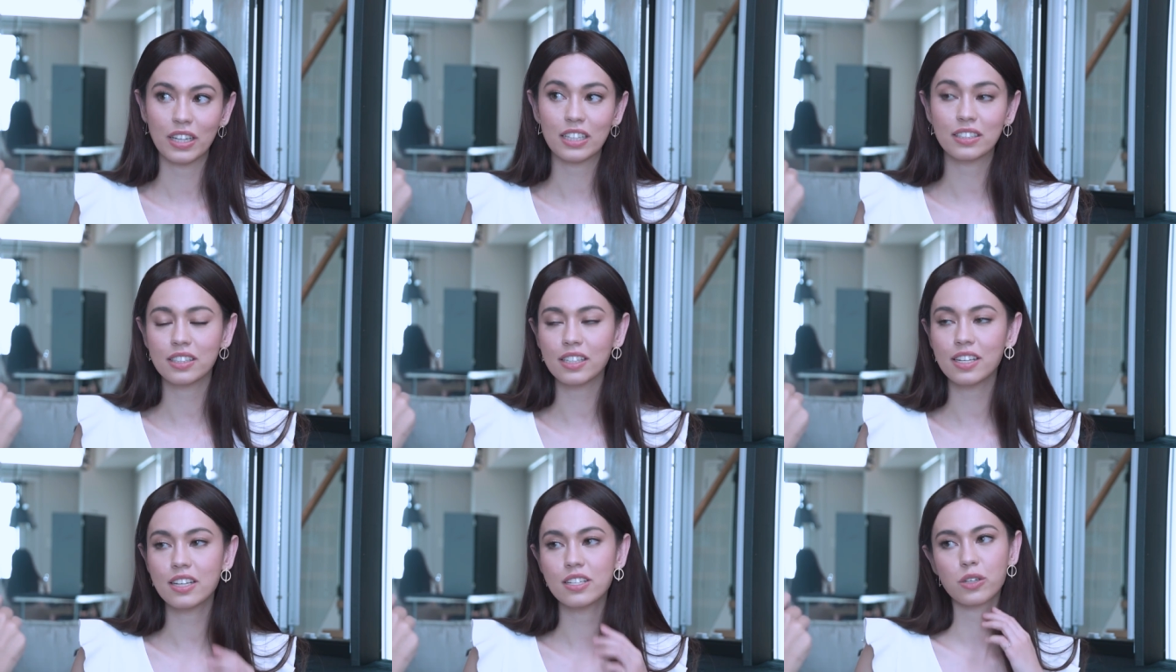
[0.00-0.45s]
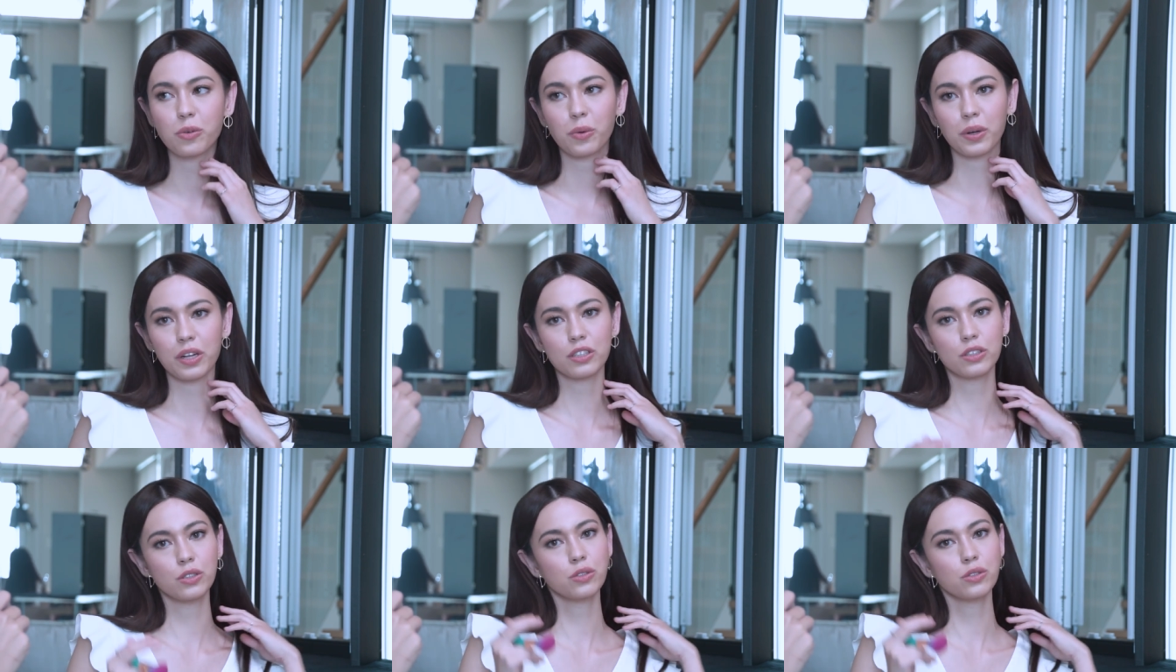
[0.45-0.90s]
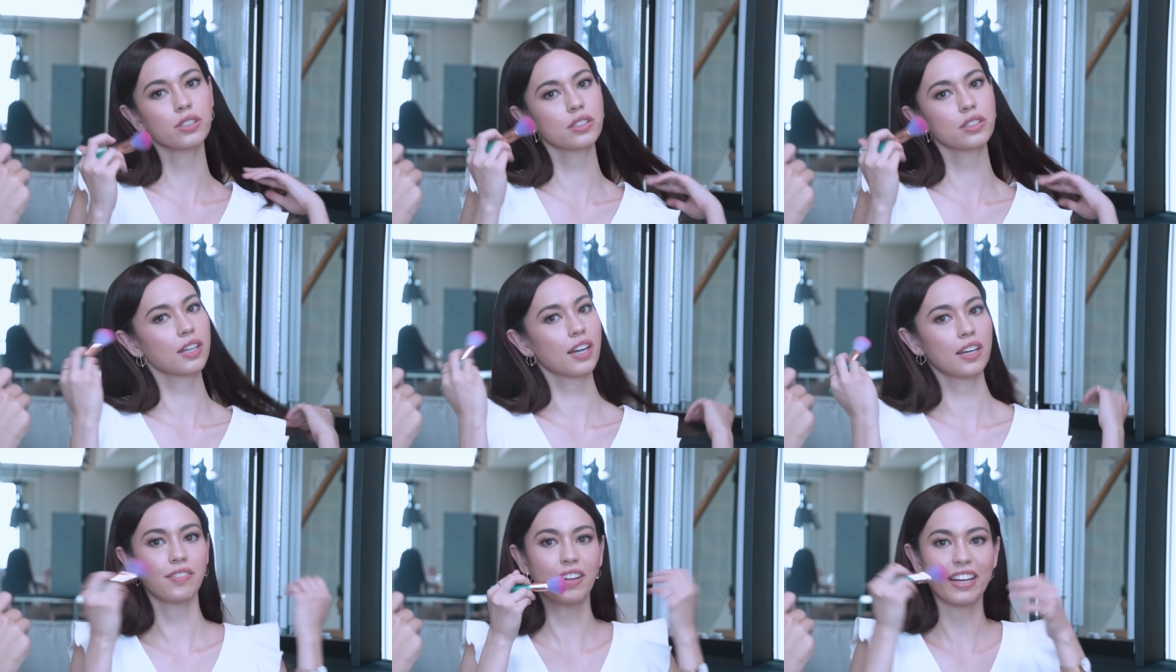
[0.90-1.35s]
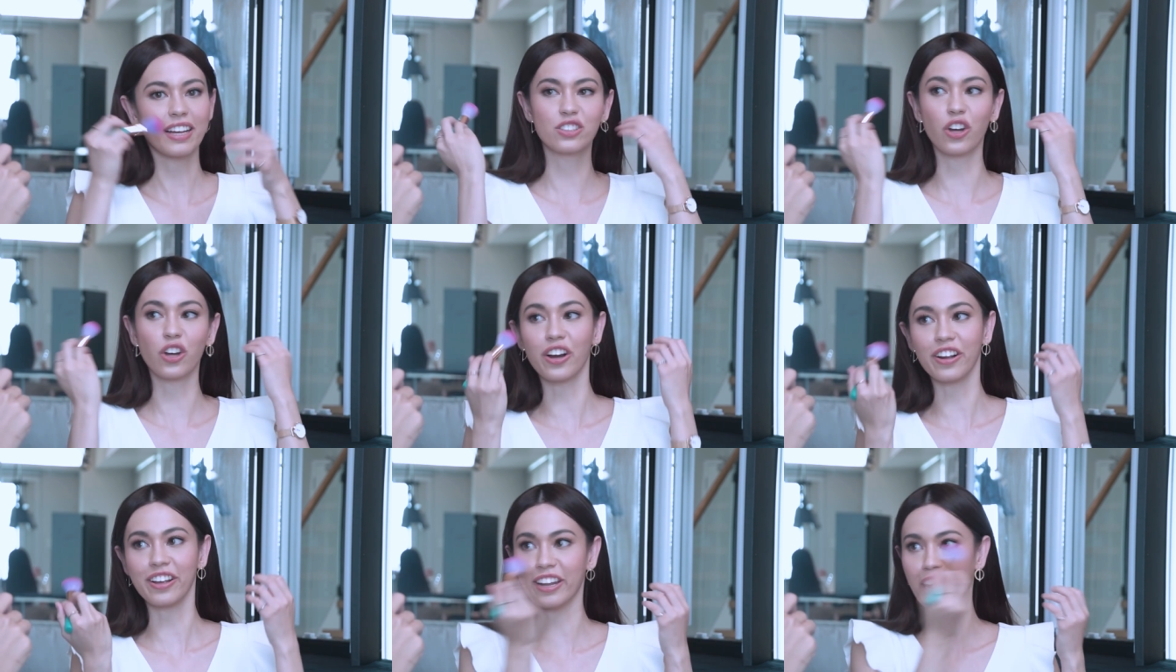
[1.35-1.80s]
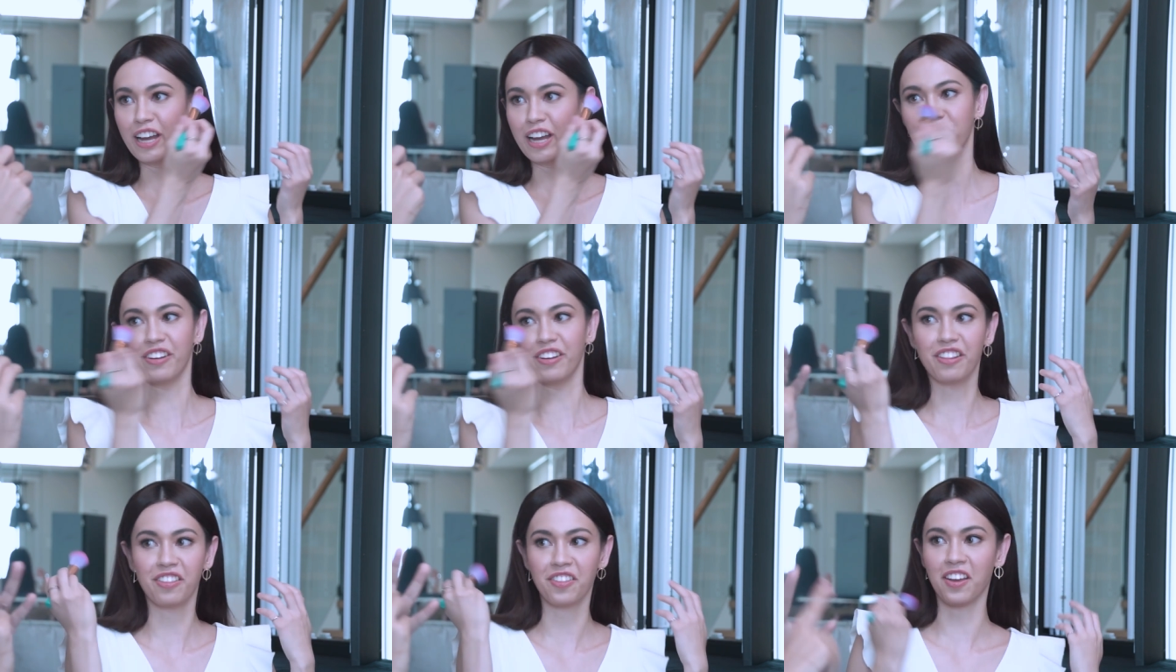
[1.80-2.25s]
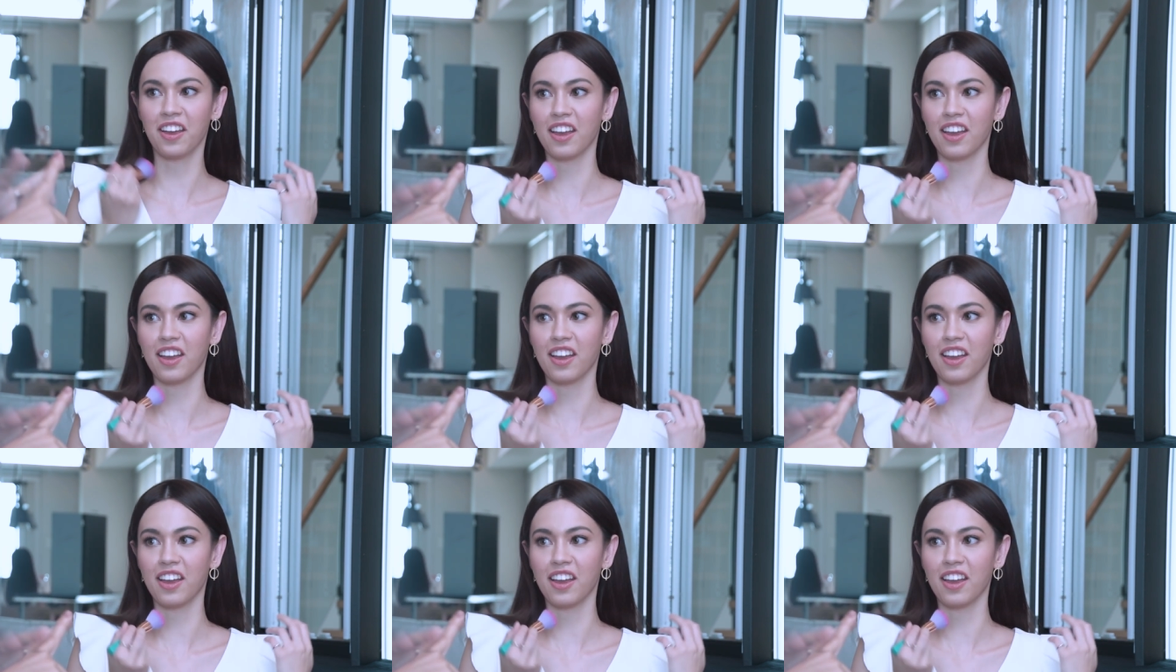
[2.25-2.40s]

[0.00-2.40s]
That's the easier one because you just kind of like darken everything.